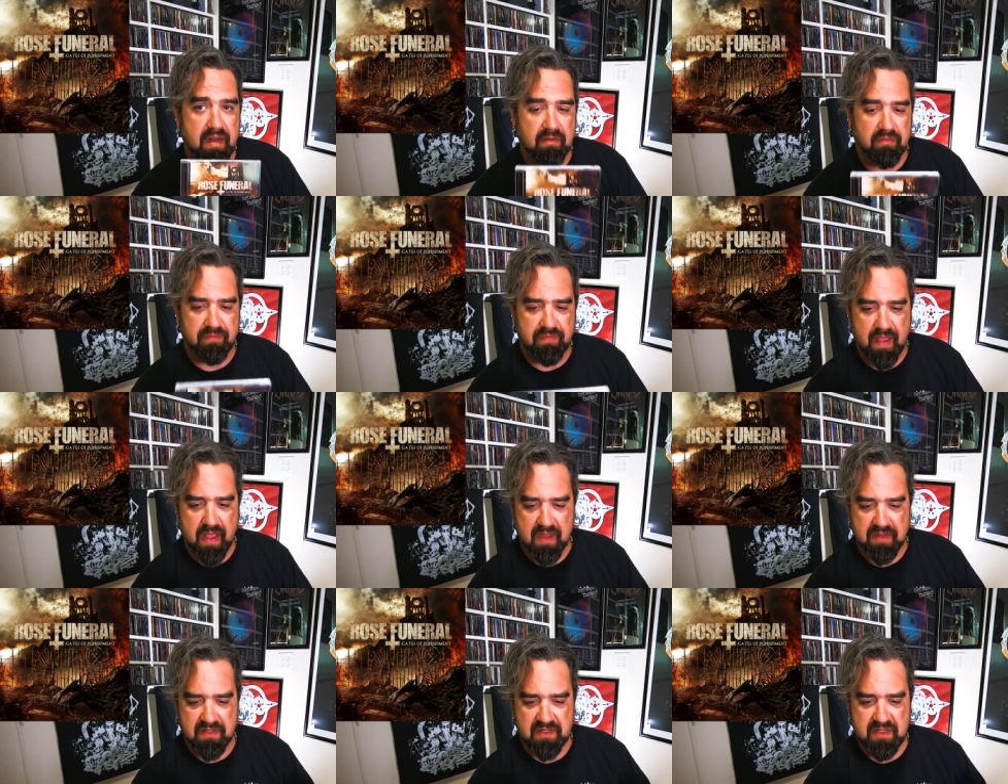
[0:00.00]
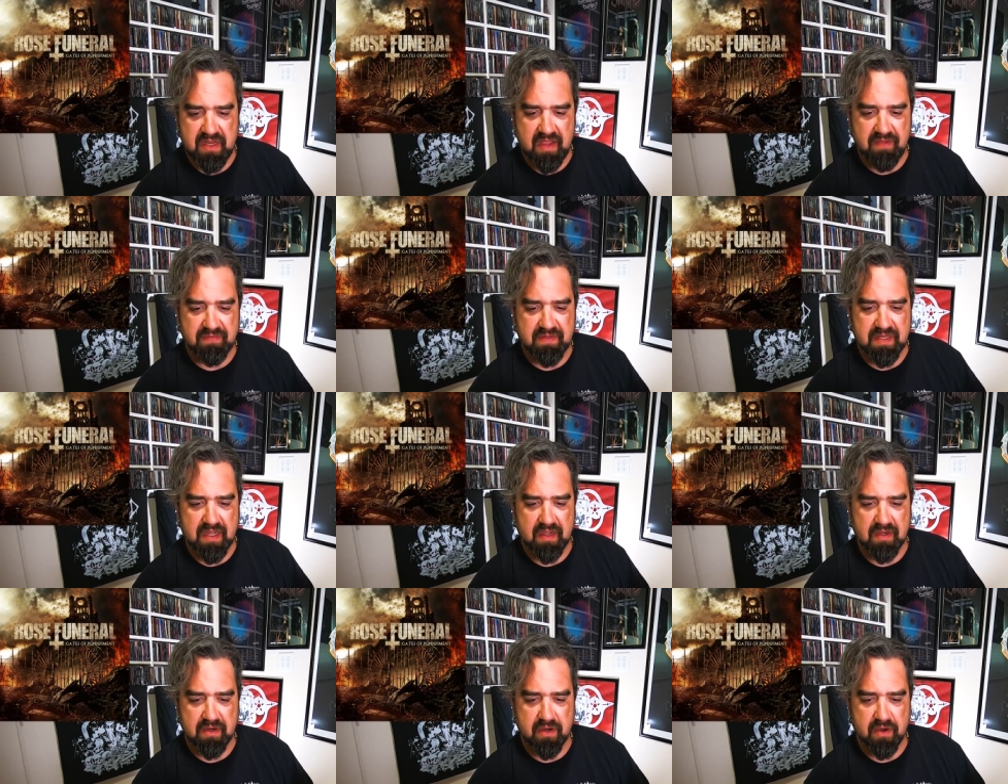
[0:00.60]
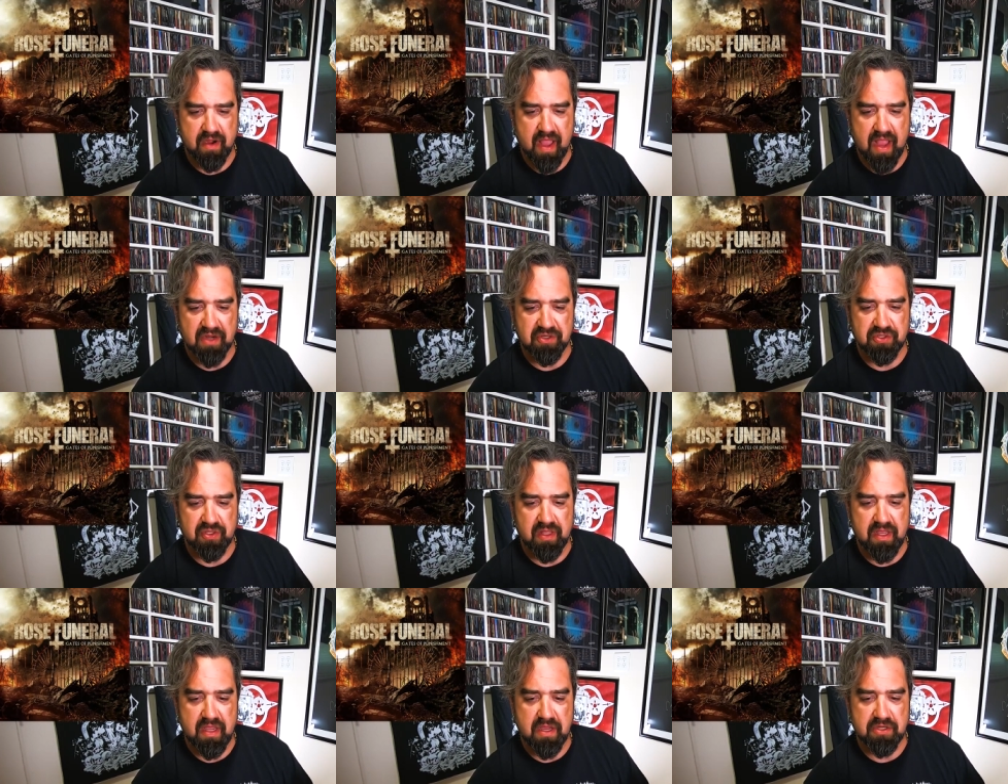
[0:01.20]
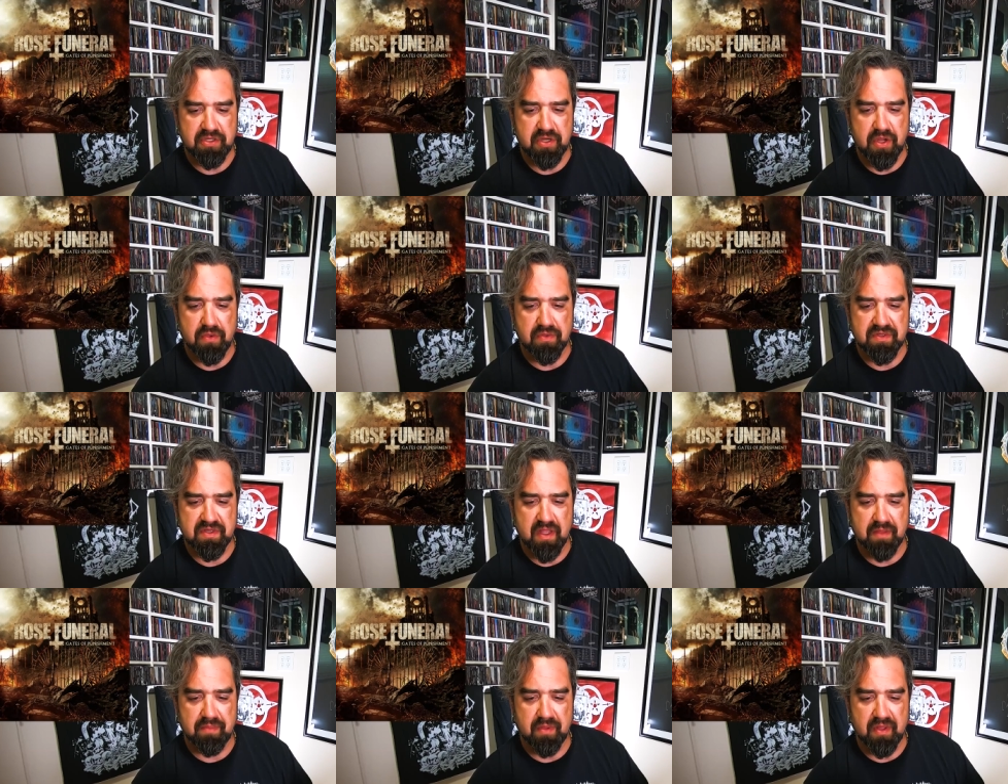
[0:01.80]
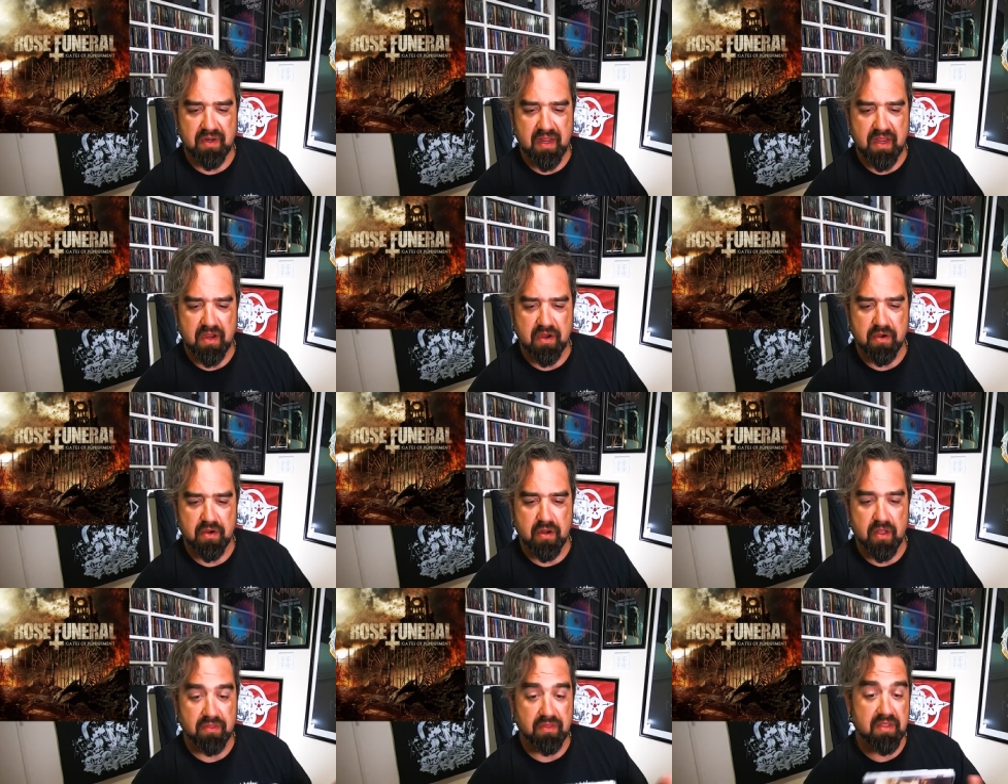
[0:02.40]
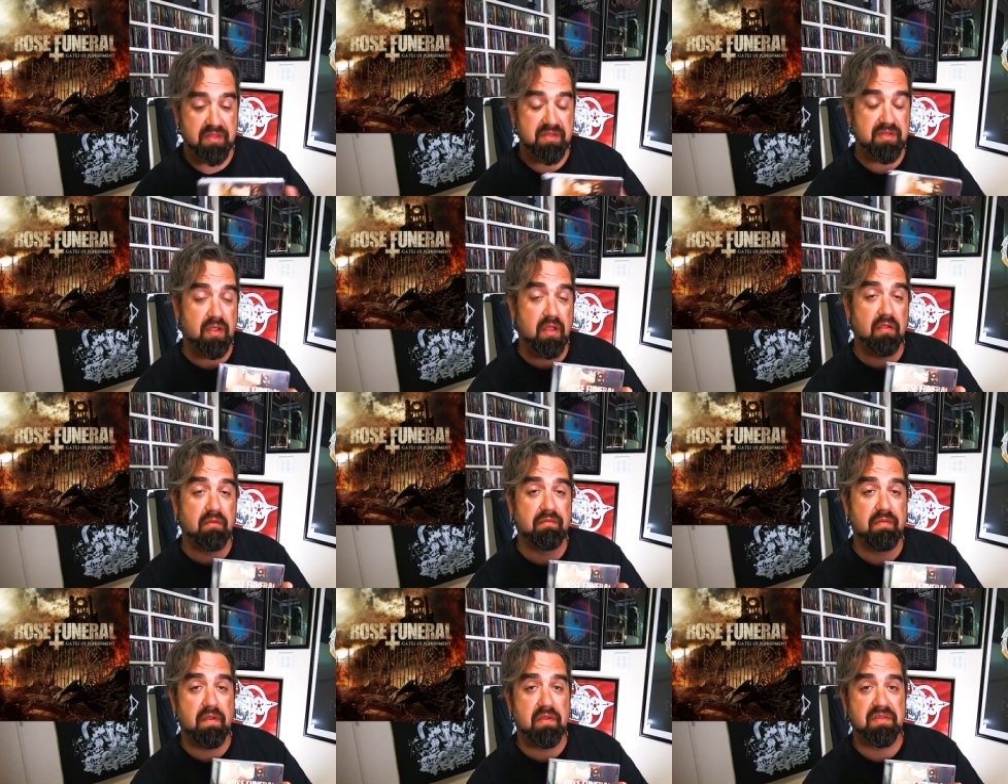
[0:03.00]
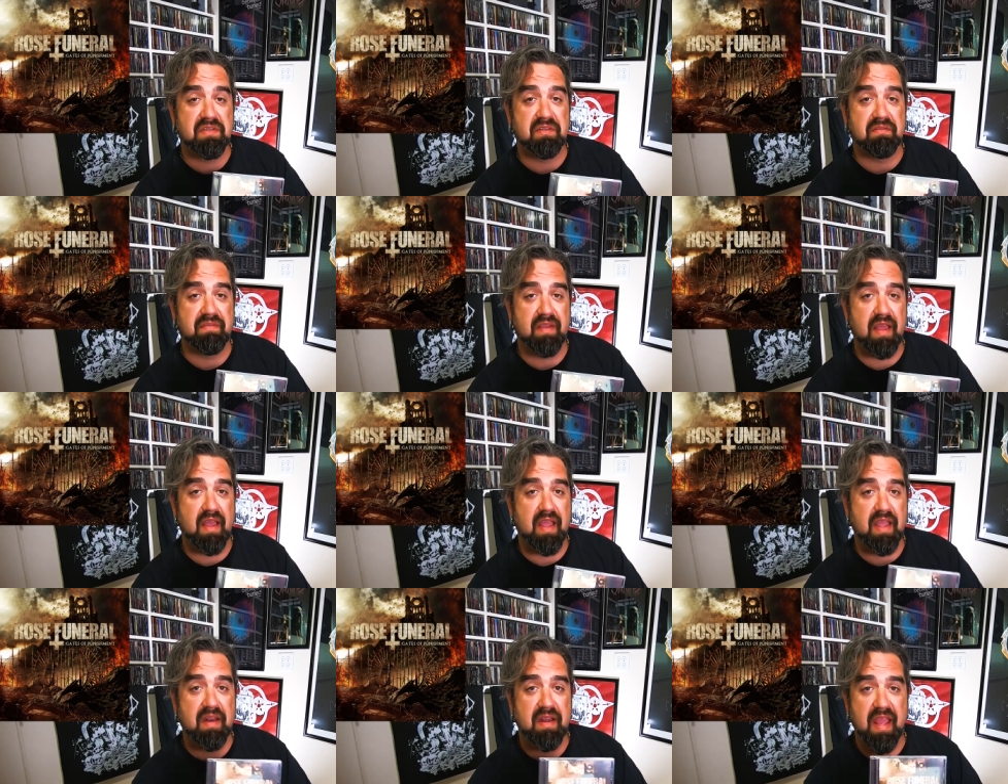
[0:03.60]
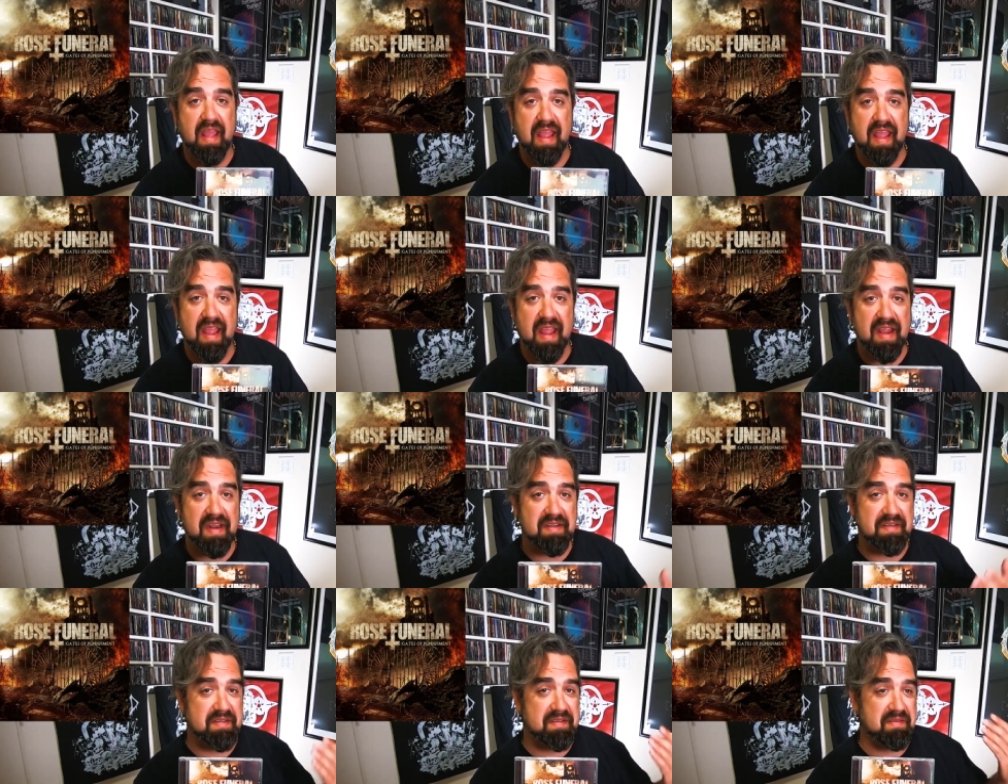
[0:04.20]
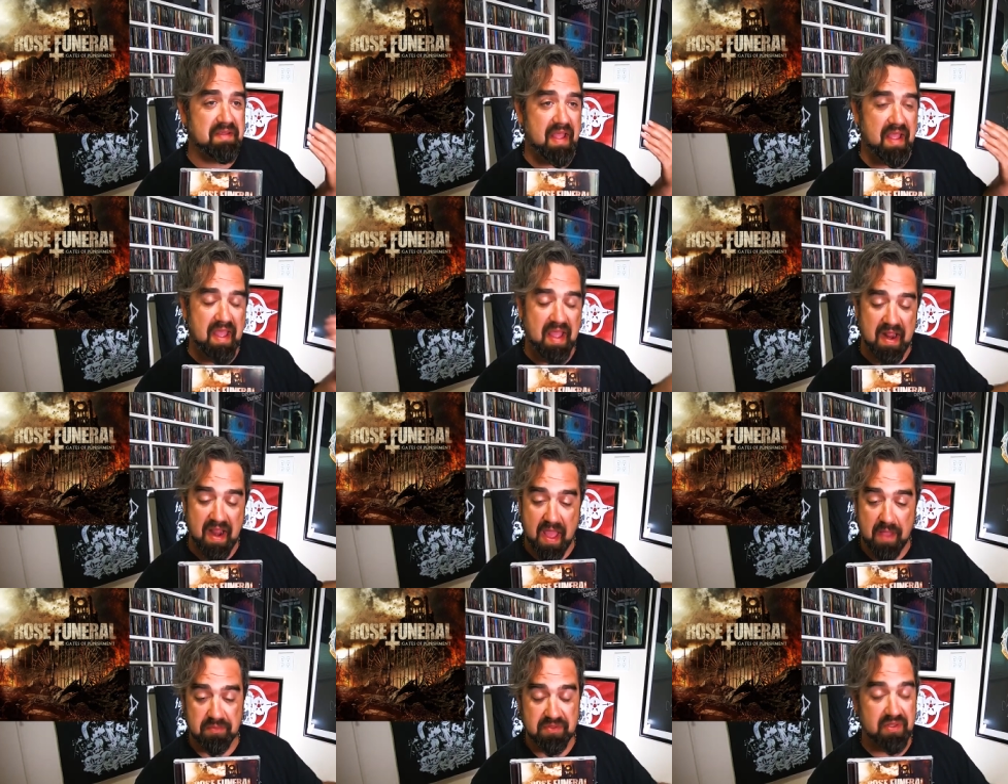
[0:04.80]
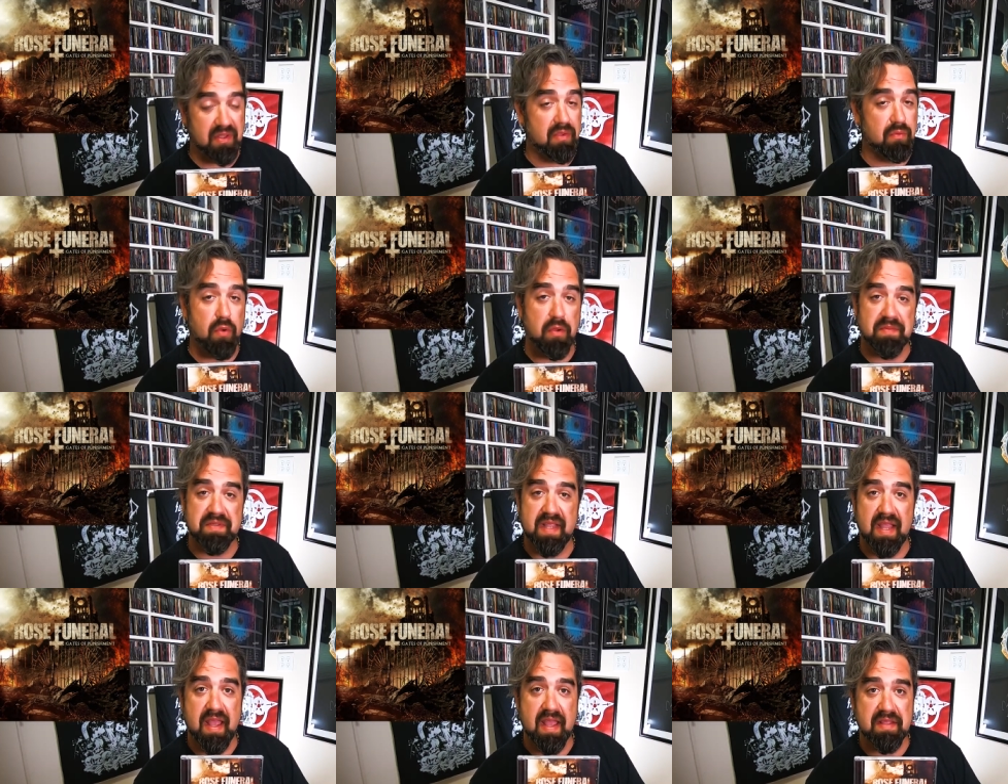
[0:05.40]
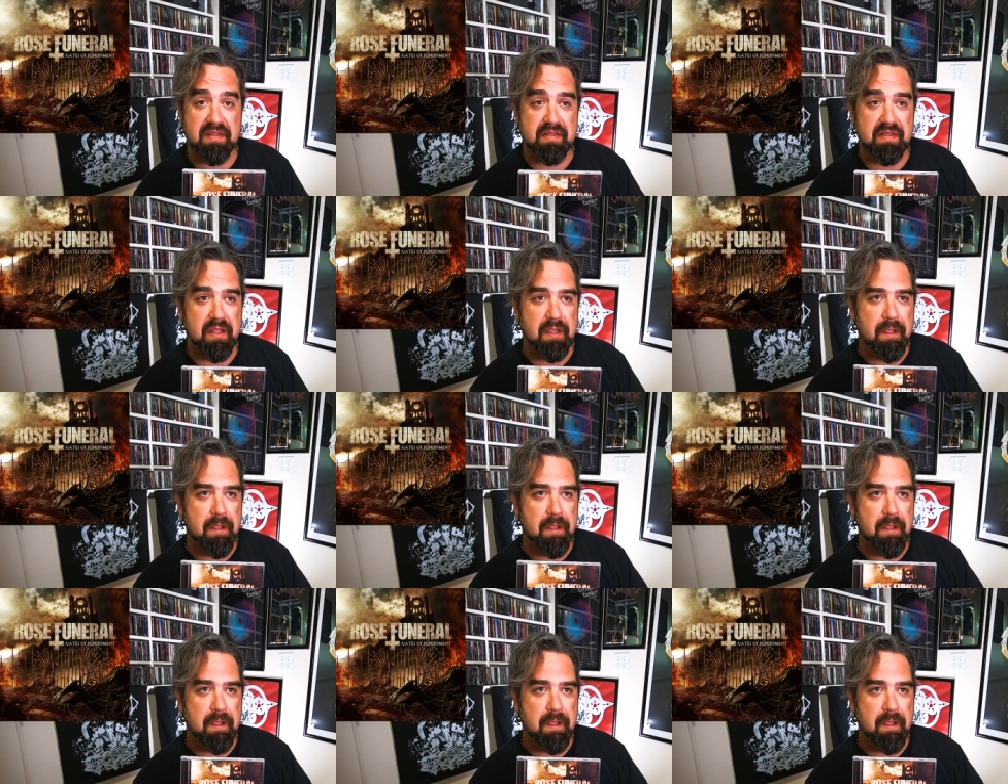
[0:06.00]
In fact, Steve Tucker actually shows up on here on the song False Divine, and it absolutely whoops ass.